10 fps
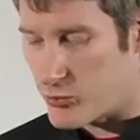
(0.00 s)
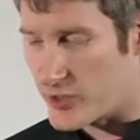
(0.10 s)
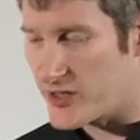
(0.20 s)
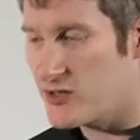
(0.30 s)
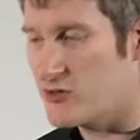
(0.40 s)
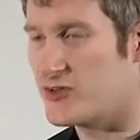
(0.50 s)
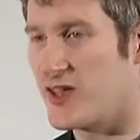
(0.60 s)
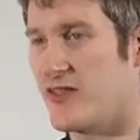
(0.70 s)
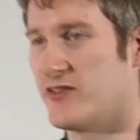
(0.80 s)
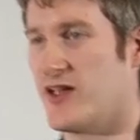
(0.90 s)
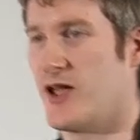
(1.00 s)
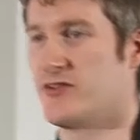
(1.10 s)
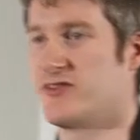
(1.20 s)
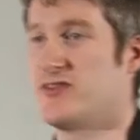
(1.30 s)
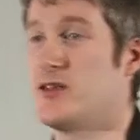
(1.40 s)
bringing you together to have
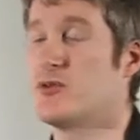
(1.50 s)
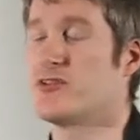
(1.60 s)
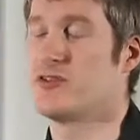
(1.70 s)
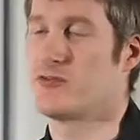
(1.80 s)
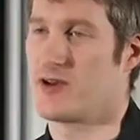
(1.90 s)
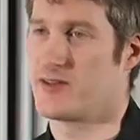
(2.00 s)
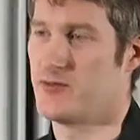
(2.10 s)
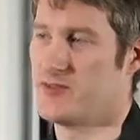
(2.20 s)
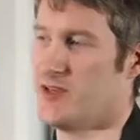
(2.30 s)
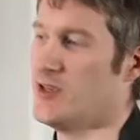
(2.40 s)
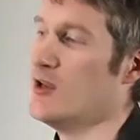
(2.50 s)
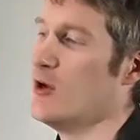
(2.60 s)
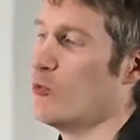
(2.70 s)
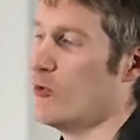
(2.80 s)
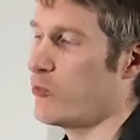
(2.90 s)
a seamless interactivity
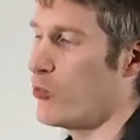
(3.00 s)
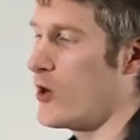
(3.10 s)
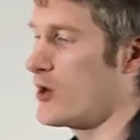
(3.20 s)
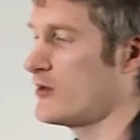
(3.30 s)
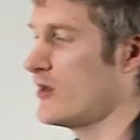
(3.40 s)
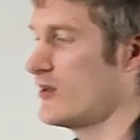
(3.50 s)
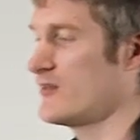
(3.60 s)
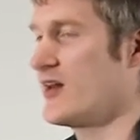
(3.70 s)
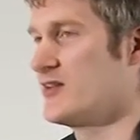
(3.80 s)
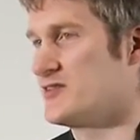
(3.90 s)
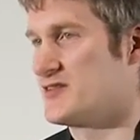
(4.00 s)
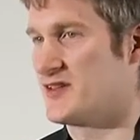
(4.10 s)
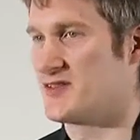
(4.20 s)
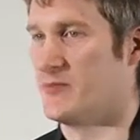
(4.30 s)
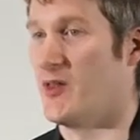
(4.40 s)
with one intelligent
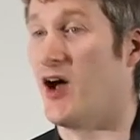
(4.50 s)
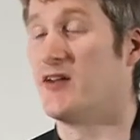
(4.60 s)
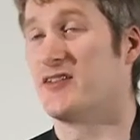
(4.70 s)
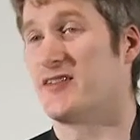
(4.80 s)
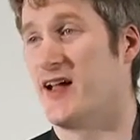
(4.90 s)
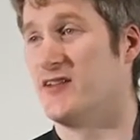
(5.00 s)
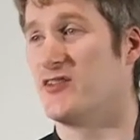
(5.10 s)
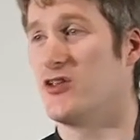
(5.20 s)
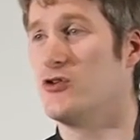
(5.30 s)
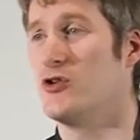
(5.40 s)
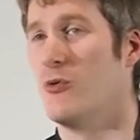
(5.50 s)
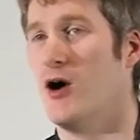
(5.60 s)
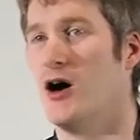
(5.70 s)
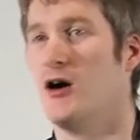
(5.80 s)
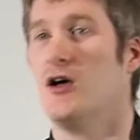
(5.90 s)
system that understands who you
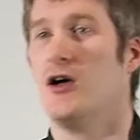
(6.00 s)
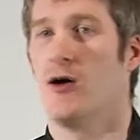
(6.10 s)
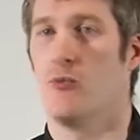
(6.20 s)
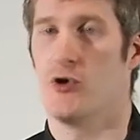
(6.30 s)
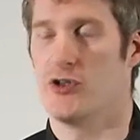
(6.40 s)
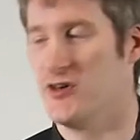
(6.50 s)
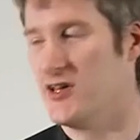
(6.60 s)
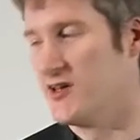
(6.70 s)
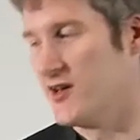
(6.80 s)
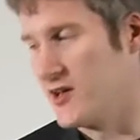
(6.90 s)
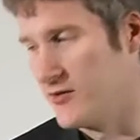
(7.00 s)
are and what you need at a